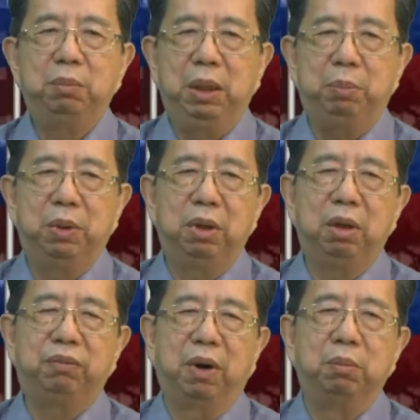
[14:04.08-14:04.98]

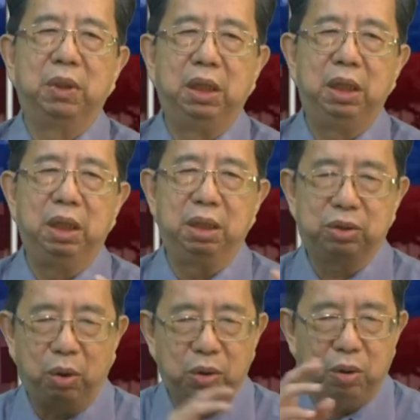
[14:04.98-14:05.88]
people from the
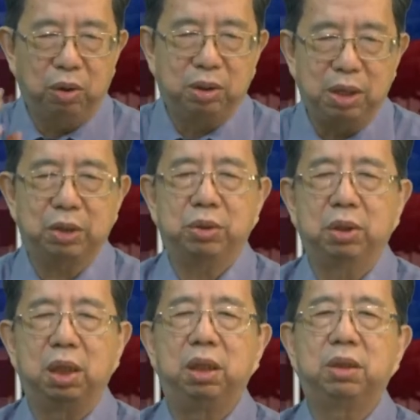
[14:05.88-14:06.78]
so-called
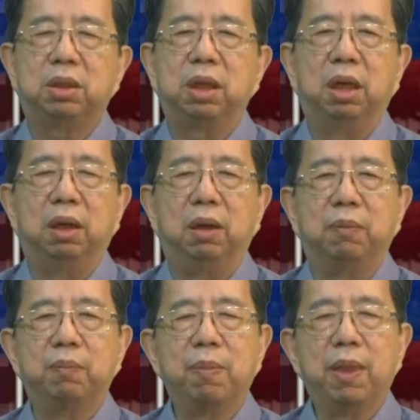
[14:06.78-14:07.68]
nationalist
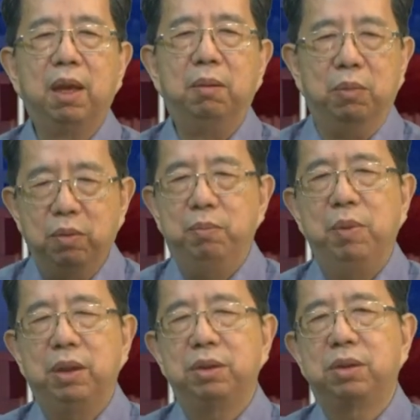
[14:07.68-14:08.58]

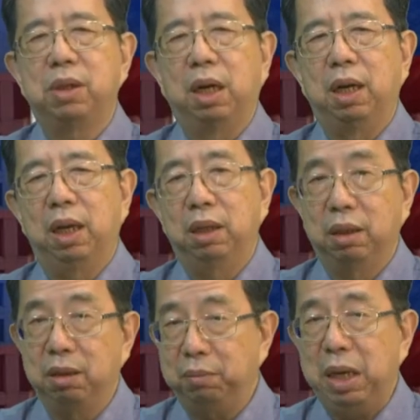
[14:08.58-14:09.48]
movements,
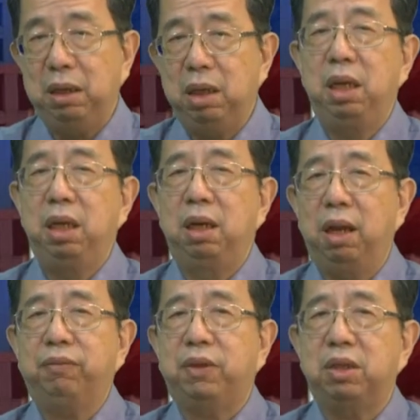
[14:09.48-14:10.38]
and mainly
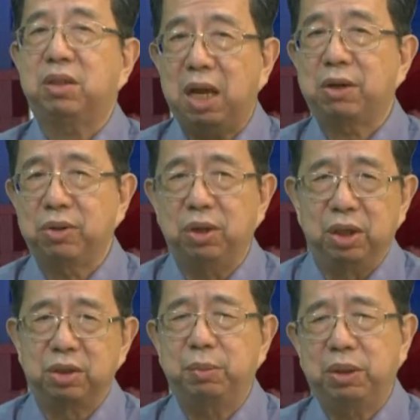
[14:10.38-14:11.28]
leftist
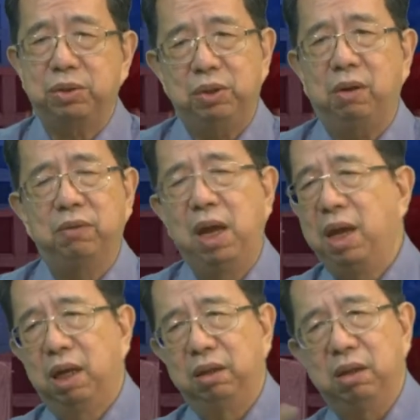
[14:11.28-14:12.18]
nationalists, because you have
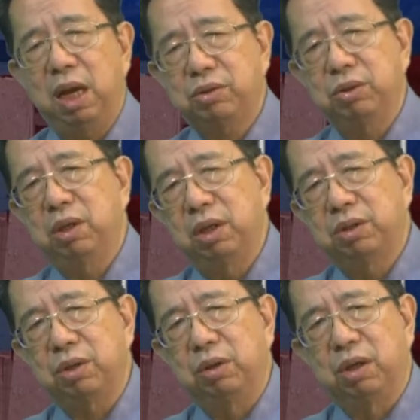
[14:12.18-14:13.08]

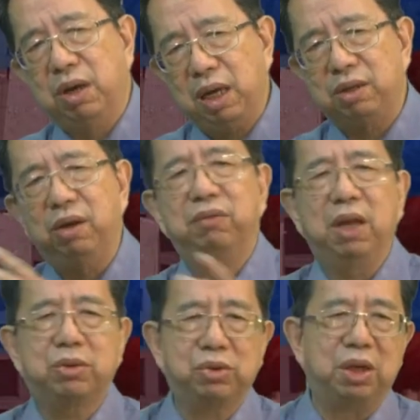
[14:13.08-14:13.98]
nationalists on the right, you have
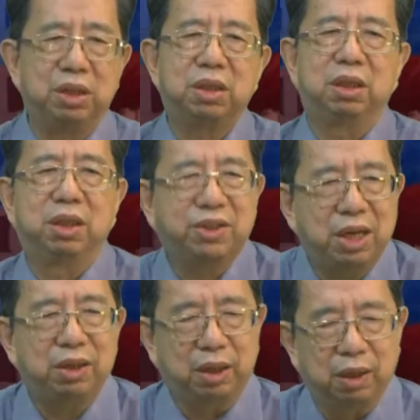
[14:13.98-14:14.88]
nationalists in the
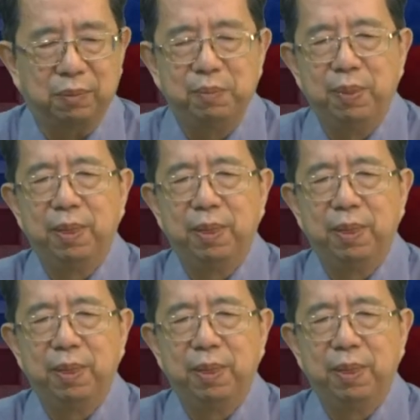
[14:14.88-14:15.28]
center.